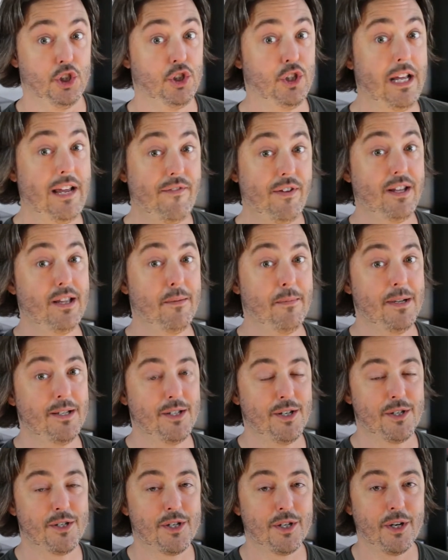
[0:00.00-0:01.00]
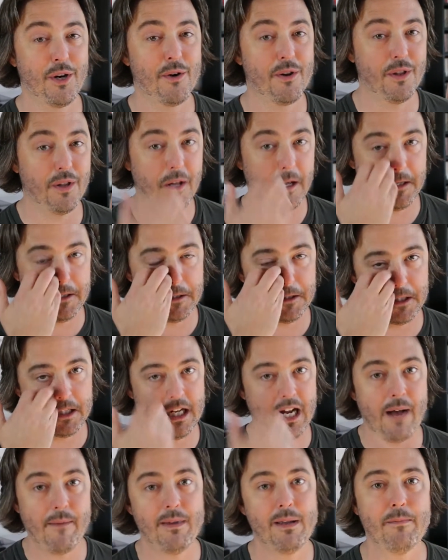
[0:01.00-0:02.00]
leaving the business to go to lunch,
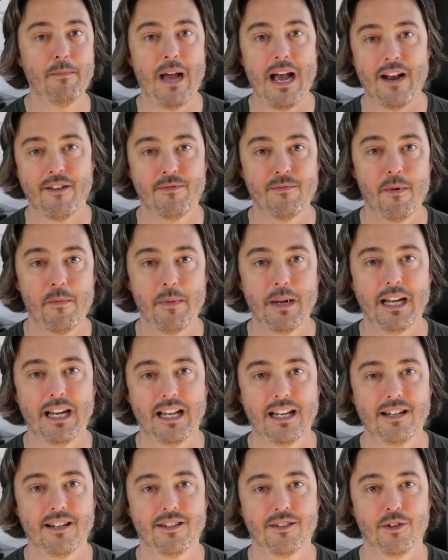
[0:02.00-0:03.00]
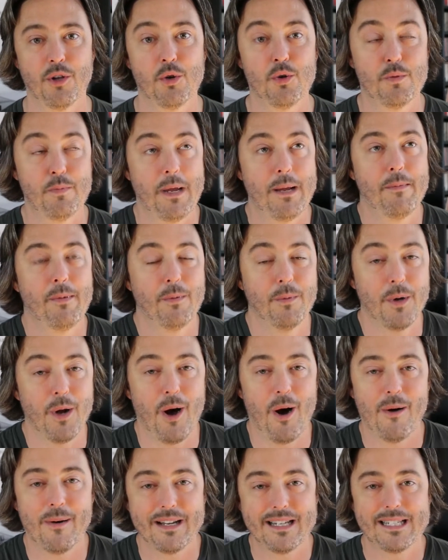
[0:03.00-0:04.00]
coming back from a meeting, those people would
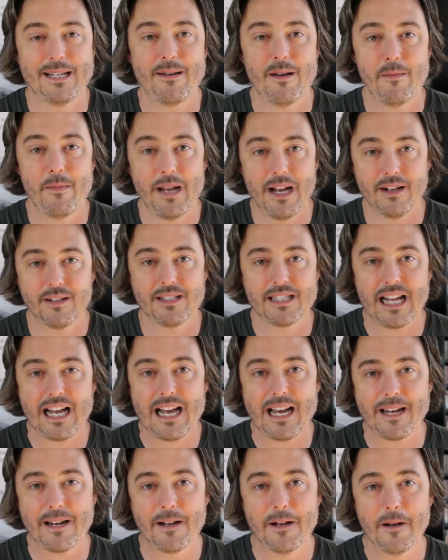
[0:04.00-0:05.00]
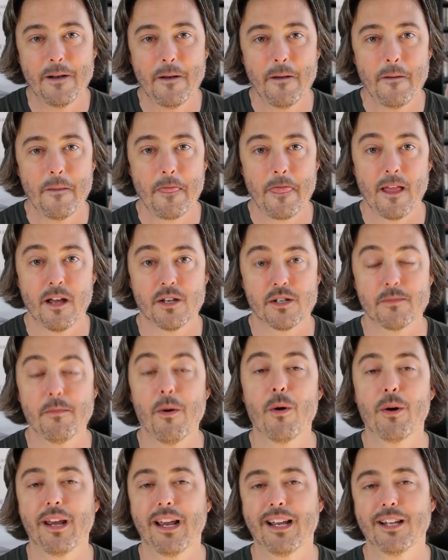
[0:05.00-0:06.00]
always seem to be outside
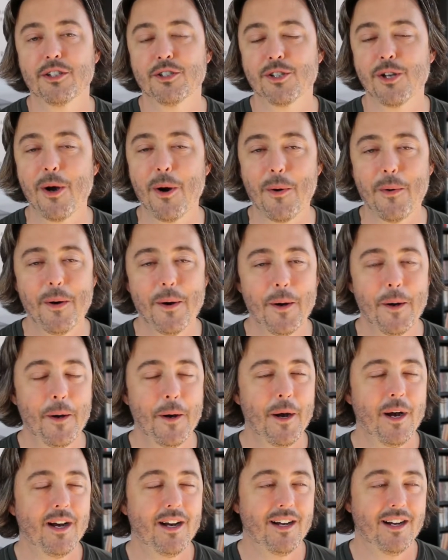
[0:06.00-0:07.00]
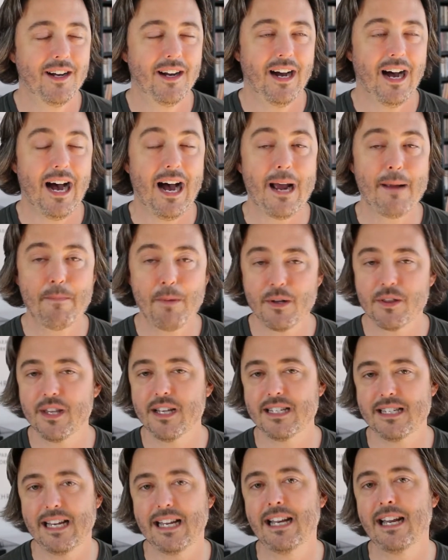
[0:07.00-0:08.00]
smoking. And so I put
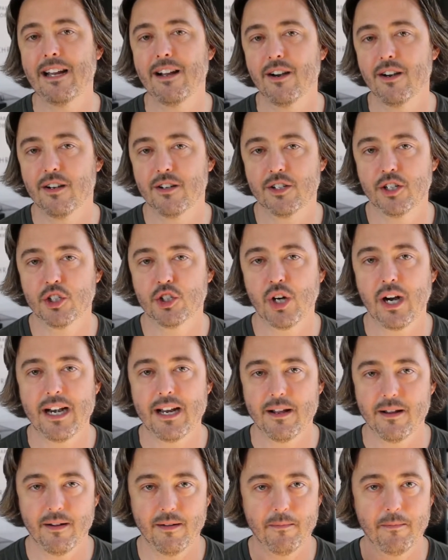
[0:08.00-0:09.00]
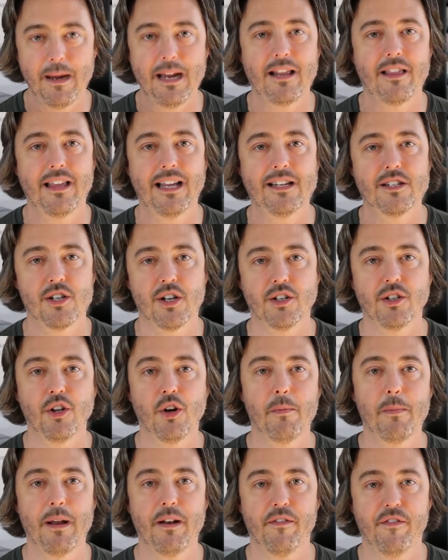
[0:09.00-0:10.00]
this in here to try to make things a
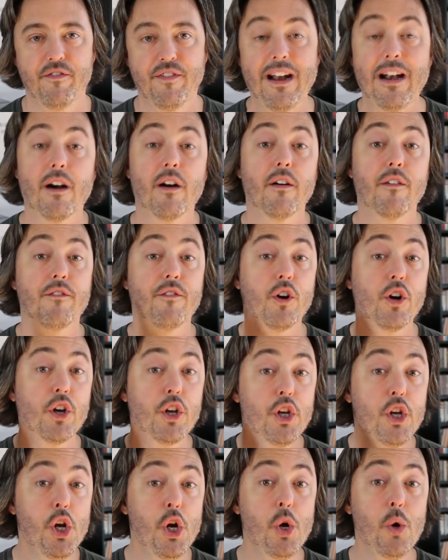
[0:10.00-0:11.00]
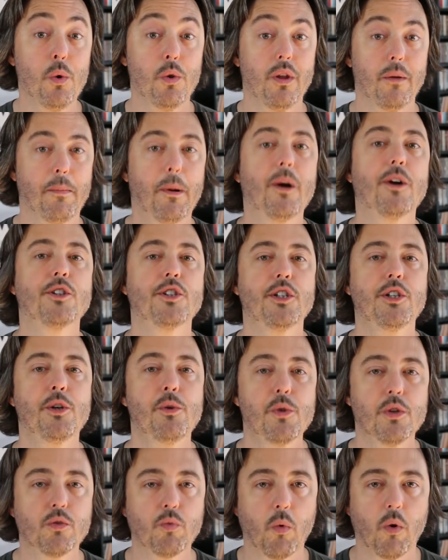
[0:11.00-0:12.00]
little bit fair for you, the person
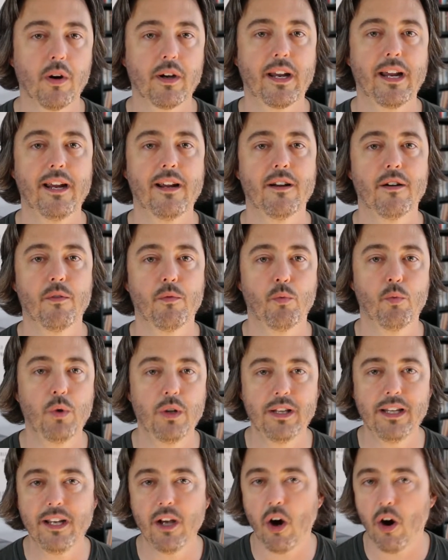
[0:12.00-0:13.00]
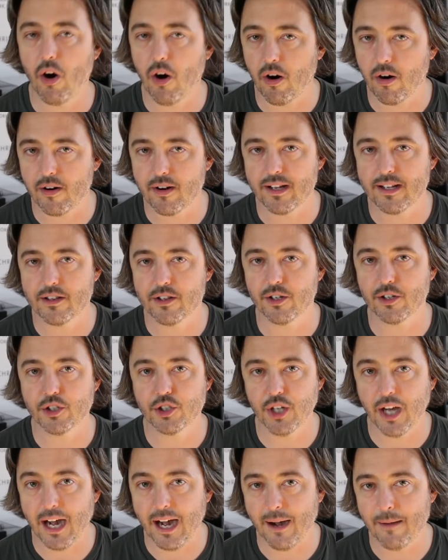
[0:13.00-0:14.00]
who is working really hard at their
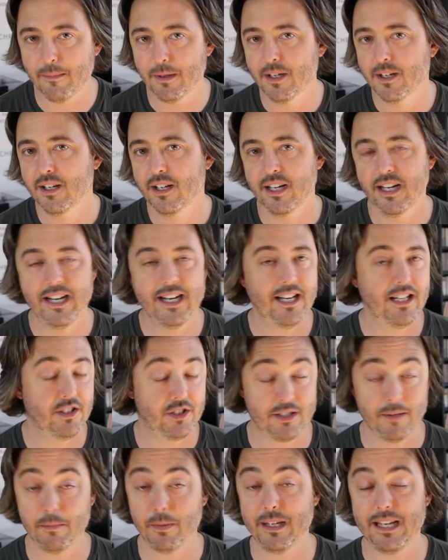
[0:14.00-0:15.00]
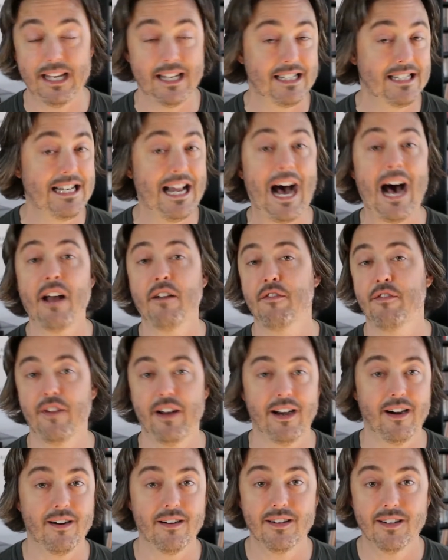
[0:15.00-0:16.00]
job. It simply is not
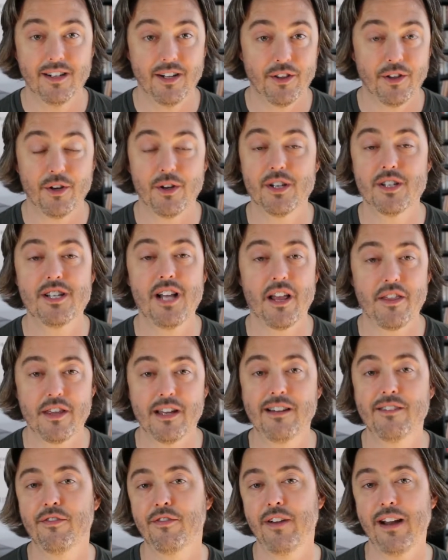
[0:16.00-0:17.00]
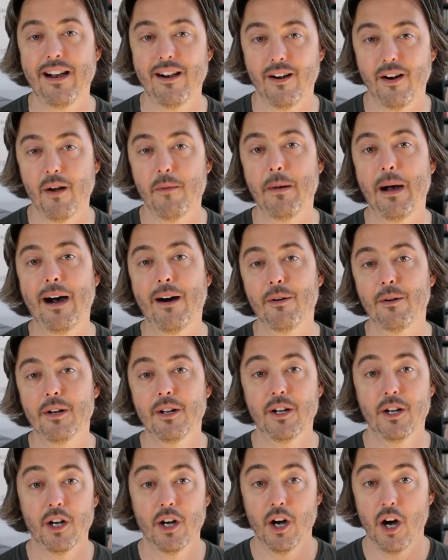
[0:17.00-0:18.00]
fair. There is nothing fair about
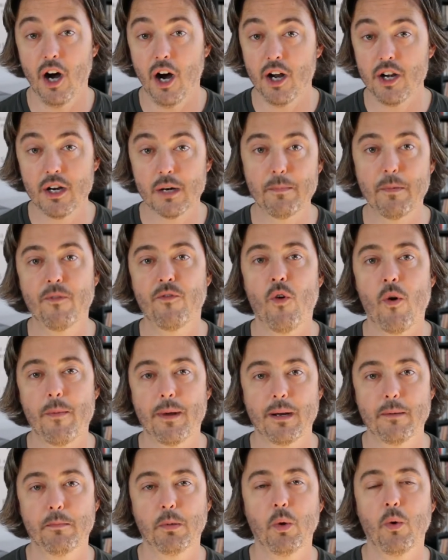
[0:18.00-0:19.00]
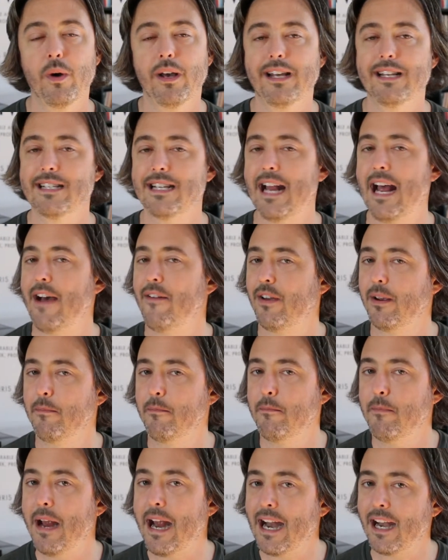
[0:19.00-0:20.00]
underperforming employees and
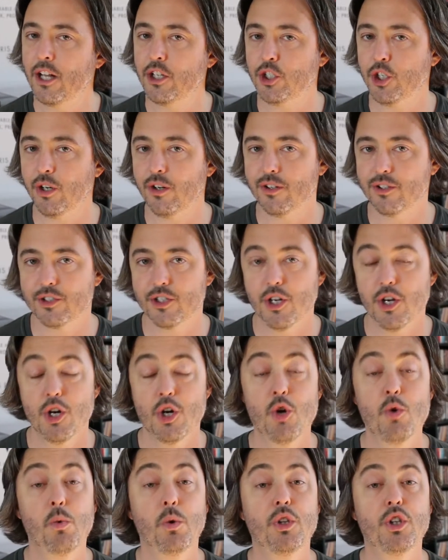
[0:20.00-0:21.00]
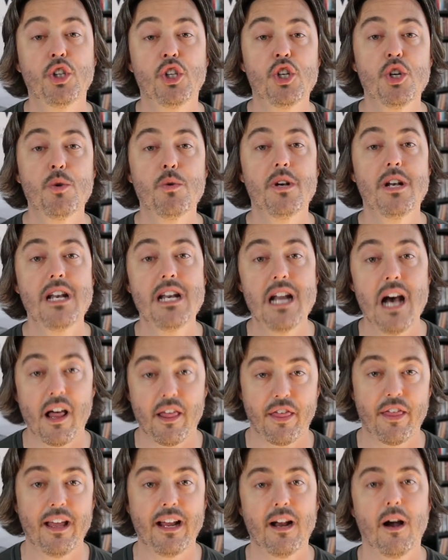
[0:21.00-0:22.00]
having managers who will do
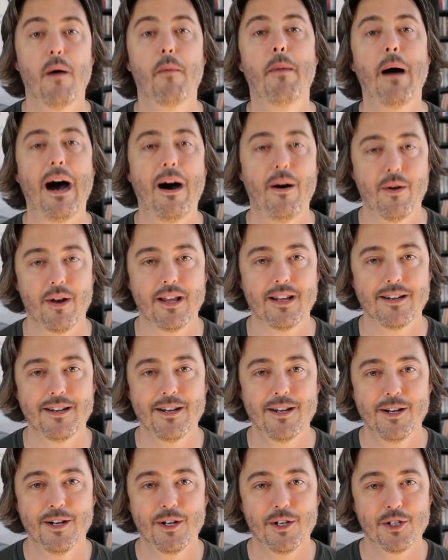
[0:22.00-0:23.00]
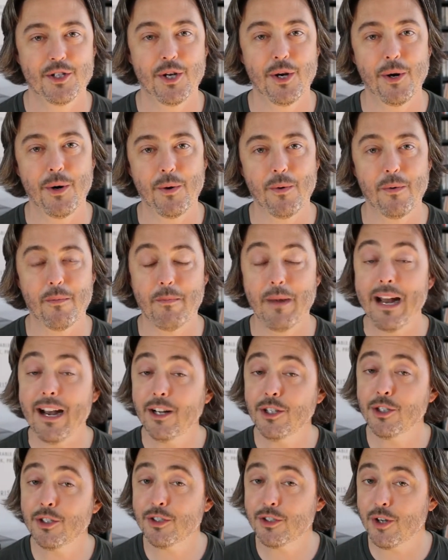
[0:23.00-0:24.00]
nothing about it. So
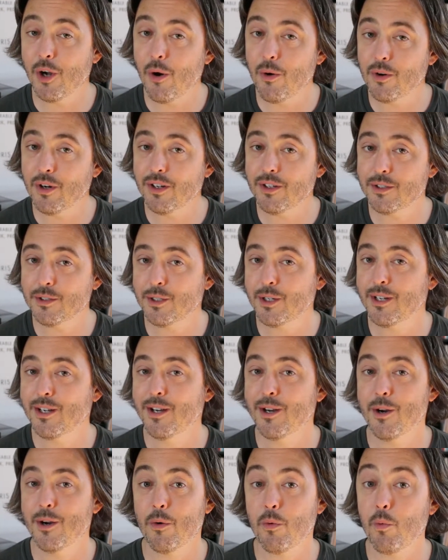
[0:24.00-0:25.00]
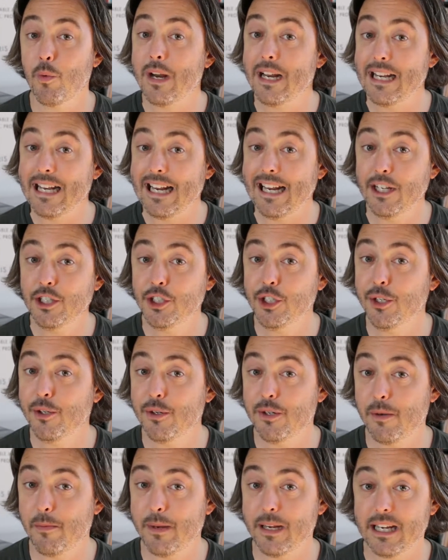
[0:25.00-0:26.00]
managers and owners, we need you
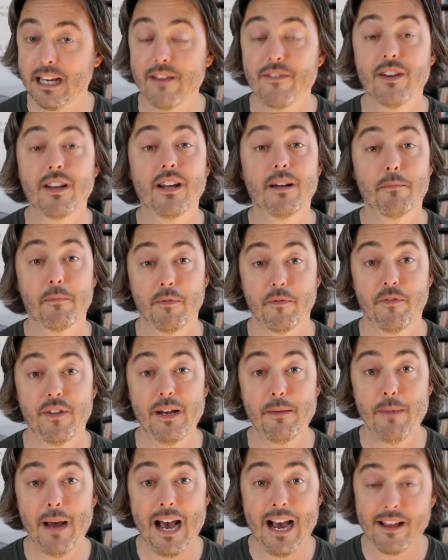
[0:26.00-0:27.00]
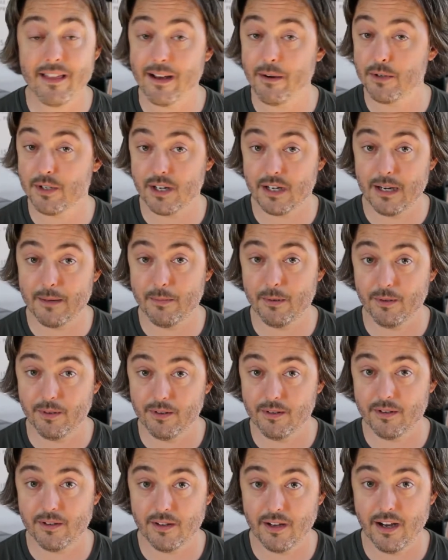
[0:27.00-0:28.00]
to be giving feedback. That was a
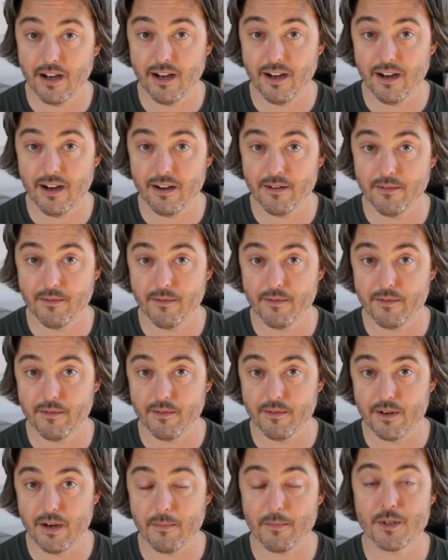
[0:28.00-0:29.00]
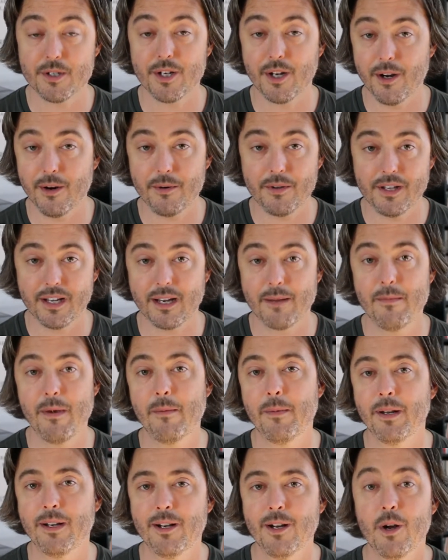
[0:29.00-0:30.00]
couple uh, numbers ago in the
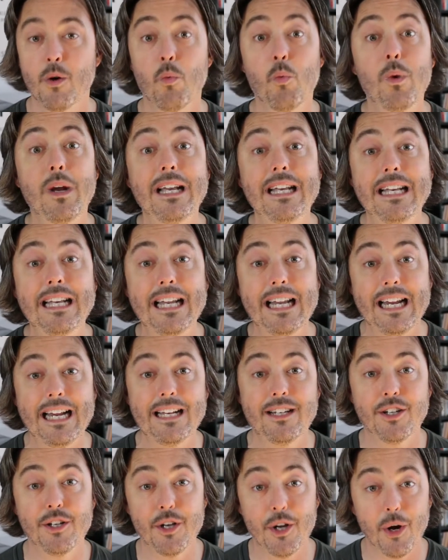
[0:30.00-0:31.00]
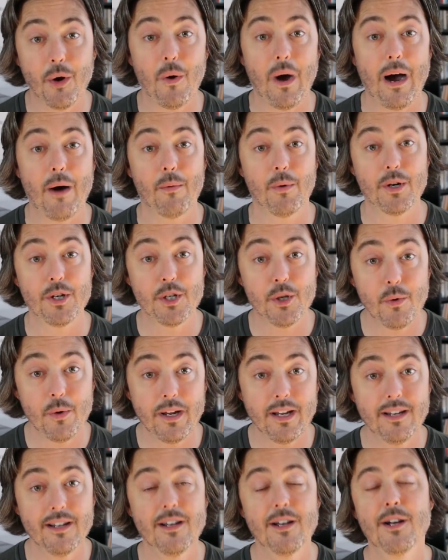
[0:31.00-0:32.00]
commitment. We need to know how we're
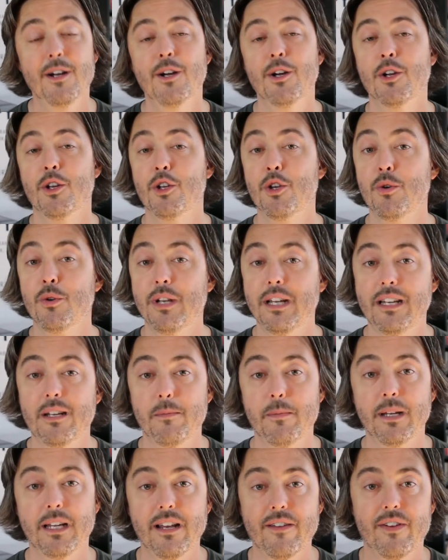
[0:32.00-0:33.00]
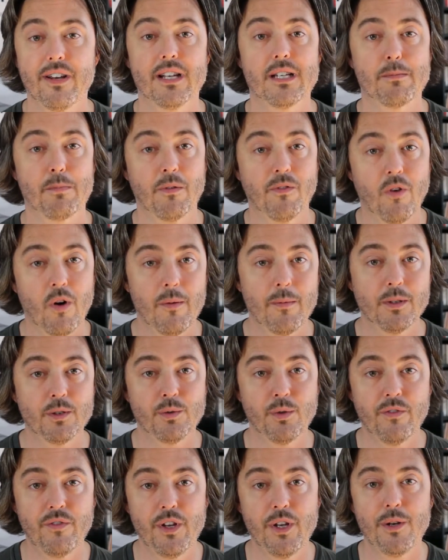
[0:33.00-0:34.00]
doing. You need to be giving us
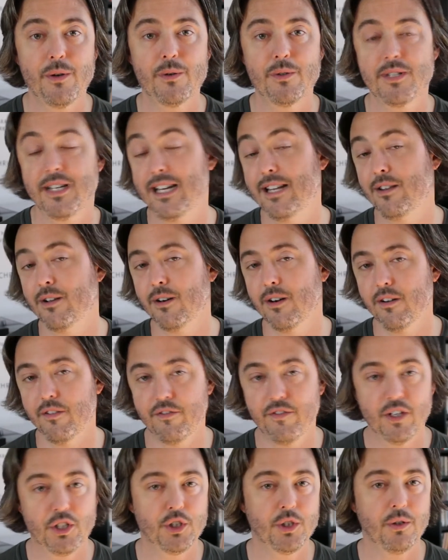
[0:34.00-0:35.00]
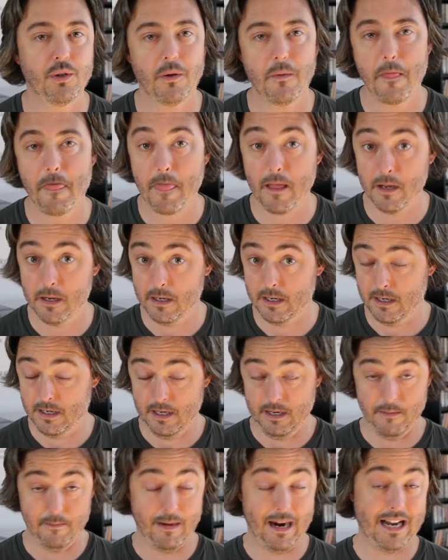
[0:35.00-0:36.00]
performance reviews, either official
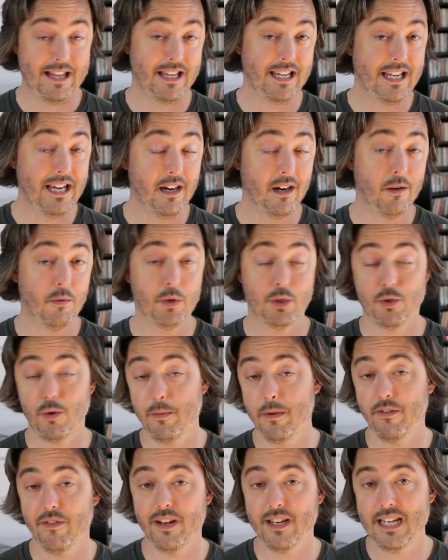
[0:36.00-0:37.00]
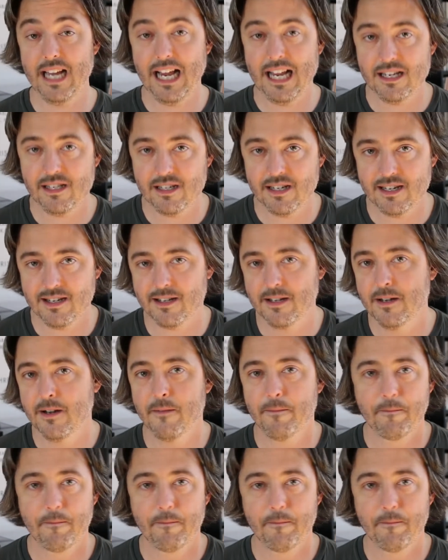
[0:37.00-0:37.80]
by the year, which would be fantastic,